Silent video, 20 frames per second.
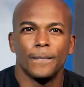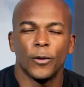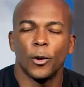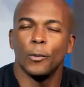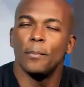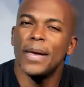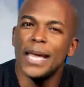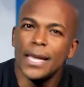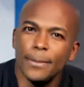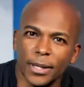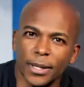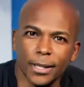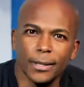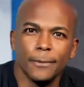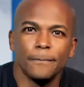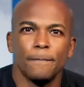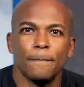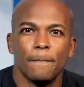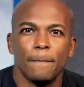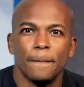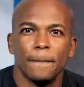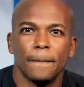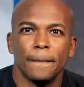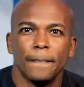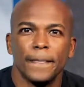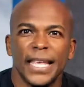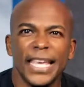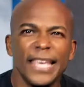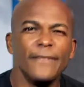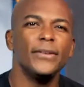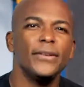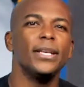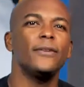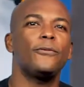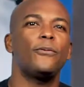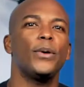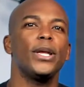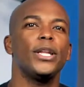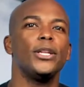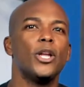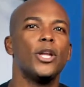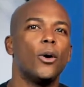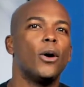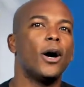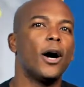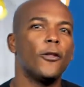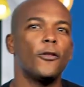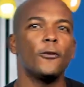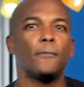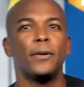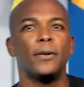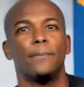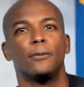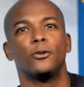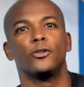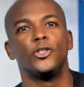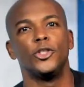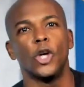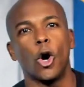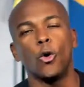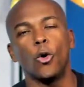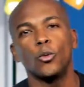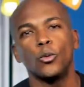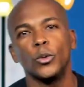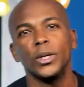Or maybe, even if we know other people don't